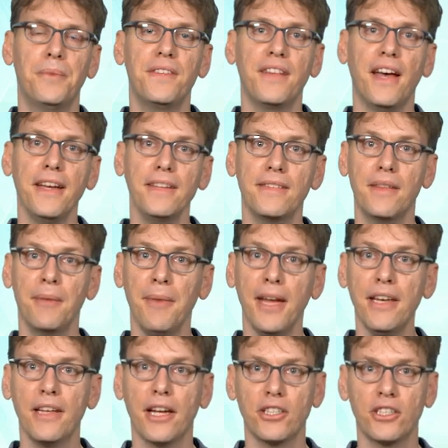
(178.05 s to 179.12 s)
Besides the
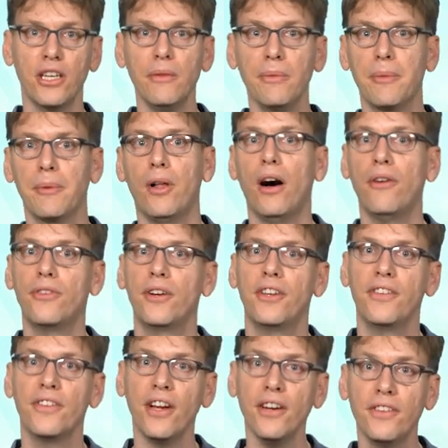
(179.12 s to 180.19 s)
main lecture, we will offer
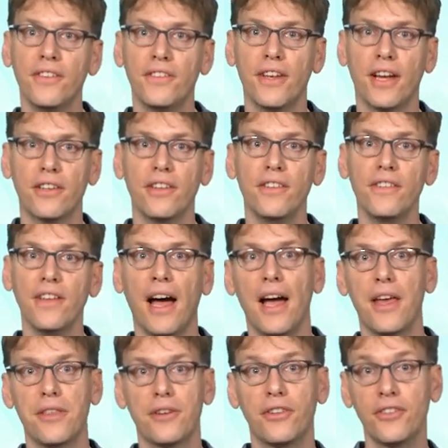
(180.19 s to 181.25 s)
discussion sections
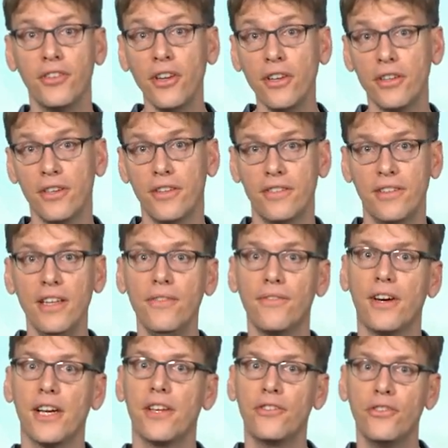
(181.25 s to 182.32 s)
either synchronously
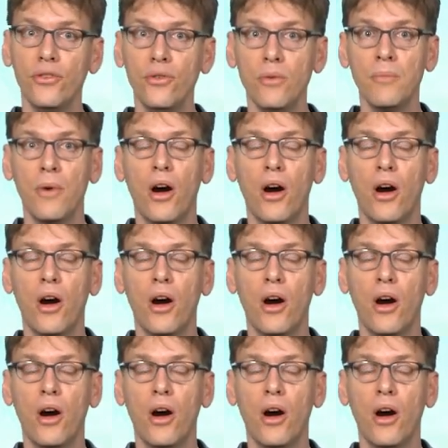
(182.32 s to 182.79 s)
via Zoom